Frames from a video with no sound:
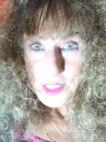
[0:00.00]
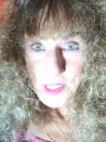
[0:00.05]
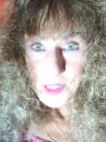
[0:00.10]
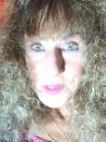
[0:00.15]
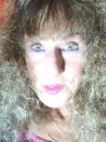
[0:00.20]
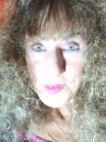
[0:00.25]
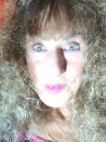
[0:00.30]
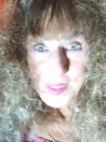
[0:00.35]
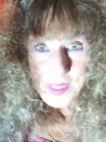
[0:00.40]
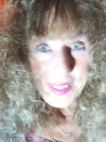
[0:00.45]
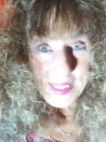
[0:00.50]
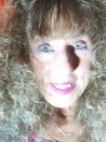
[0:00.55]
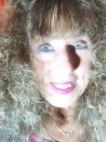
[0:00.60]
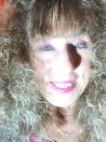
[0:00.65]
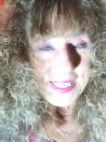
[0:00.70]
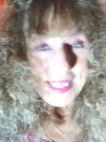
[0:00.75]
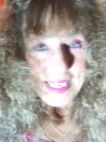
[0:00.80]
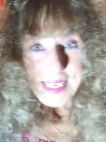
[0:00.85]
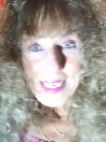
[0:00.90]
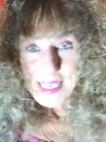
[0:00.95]
So
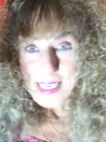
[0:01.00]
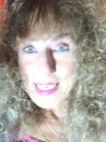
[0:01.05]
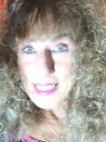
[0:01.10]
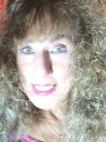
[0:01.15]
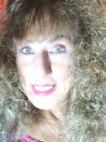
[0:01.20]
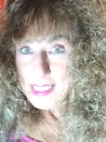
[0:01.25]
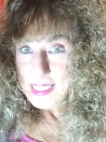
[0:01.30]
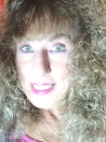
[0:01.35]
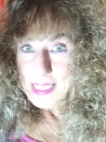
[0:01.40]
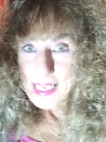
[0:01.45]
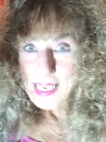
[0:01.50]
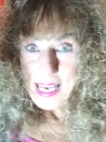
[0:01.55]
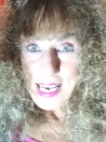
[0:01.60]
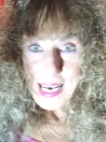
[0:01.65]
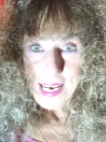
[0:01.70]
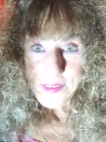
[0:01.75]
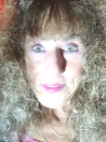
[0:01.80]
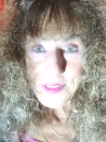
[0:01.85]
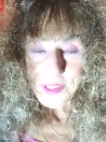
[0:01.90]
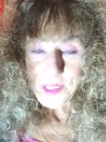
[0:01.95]
he didn't
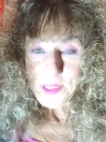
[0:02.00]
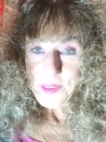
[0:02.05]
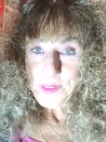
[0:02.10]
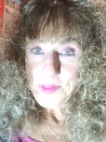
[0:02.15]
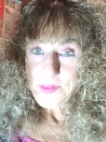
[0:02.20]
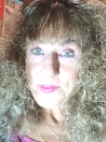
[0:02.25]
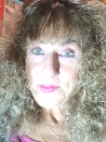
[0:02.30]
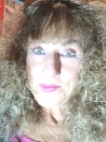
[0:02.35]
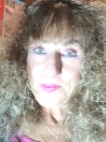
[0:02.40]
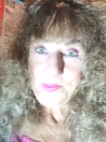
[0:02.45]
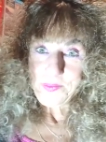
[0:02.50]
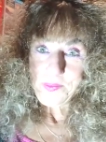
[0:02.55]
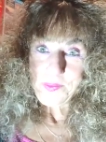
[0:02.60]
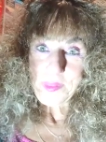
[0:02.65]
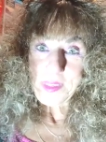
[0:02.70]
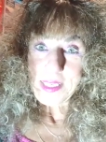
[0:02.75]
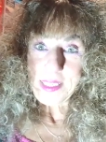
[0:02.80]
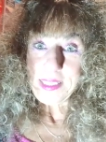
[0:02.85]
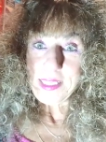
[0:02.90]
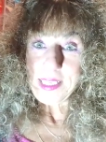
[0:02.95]
have to
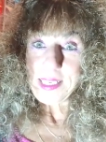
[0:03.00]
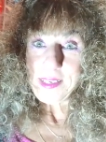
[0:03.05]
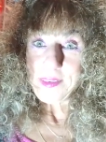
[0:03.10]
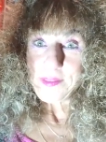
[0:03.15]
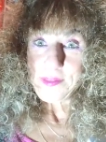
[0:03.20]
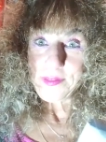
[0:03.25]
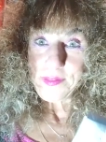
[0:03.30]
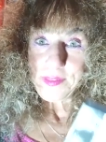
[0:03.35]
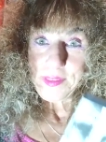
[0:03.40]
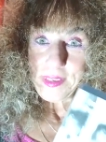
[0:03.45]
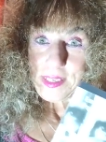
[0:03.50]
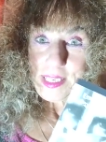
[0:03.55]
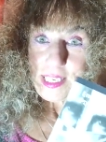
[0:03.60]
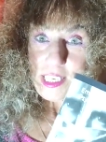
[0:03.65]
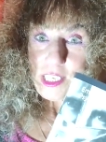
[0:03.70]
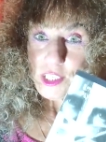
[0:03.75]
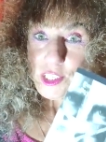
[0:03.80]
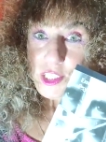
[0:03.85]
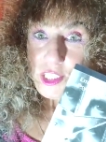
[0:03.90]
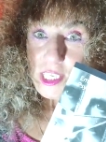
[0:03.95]
live
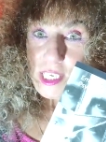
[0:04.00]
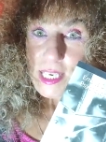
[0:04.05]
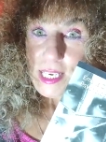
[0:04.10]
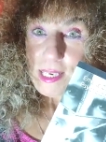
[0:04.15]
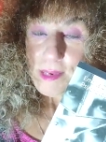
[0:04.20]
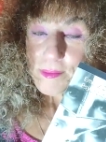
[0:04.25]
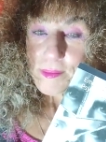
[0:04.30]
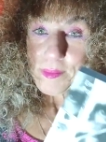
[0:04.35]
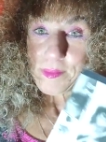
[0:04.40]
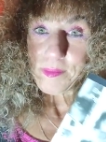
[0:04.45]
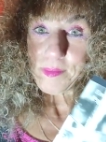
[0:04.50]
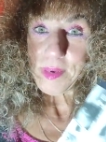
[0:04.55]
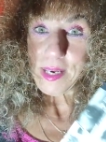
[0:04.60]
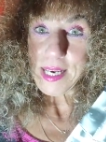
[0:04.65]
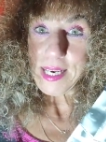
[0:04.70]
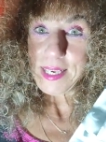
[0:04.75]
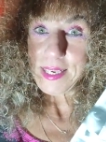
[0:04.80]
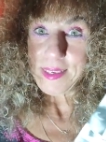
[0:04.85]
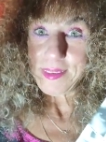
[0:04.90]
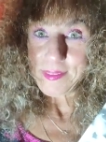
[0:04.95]
in shame
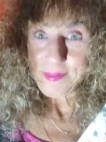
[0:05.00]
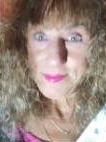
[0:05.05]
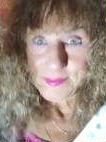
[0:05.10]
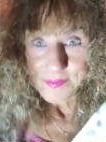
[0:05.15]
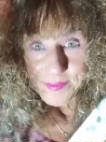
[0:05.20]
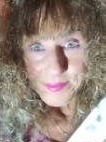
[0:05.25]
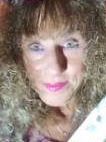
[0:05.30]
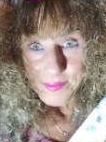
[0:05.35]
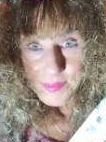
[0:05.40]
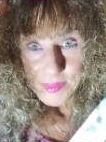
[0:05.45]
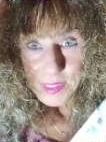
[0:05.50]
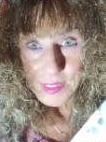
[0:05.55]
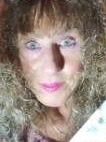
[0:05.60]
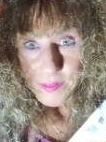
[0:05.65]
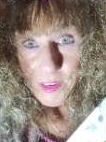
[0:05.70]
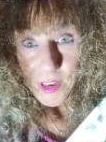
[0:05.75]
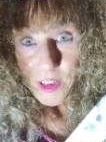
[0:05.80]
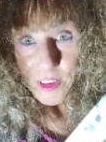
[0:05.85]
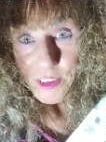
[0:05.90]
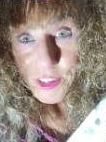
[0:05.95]
by
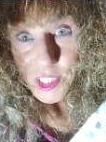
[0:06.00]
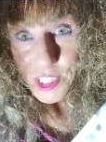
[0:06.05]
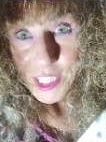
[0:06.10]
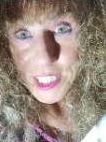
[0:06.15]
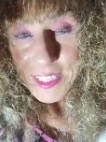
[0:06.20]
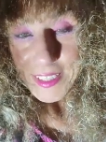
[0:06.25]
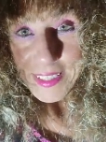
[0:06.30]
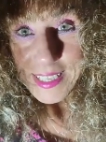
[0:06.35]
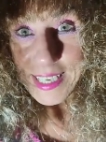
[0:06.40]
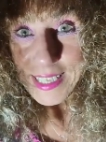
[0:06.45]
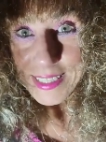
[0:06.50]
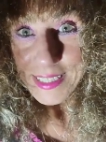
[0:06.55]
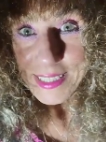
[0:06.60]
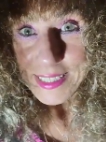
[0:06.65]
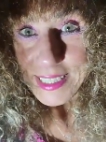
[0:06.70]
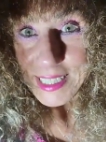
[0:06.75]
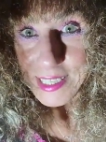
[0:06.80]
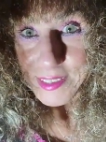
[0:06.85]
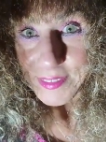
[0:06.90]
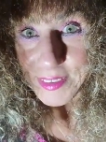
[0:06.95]
divulging that
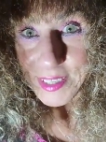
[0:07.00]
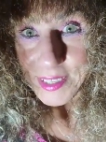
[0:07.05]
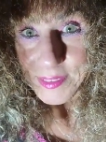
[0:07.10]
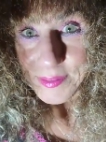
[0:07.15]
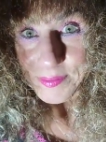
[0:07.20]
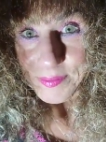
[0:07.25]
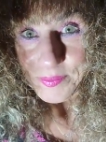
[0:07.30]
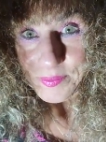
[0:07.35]
secret.